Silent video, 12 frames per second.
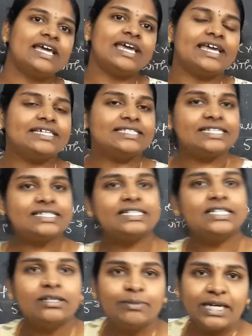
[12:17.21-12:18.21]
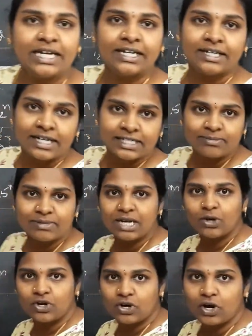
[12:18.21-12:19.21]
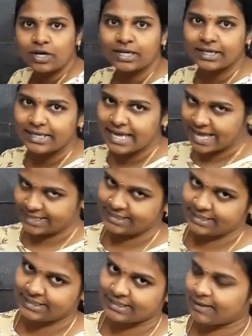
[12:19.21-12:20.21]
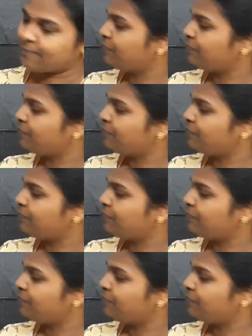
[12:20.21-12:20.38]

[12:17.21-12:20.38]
Is this a terminating decimal or not? Yes.